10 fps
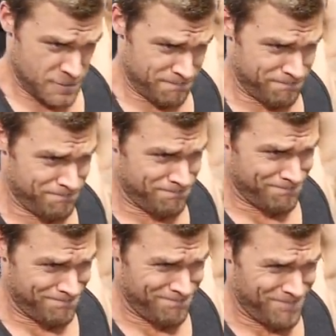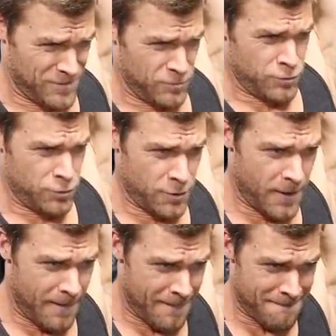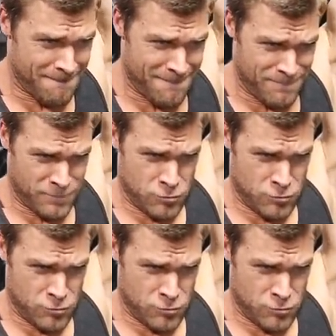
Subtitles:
way you're constantly trying to be as symmetrical as possible.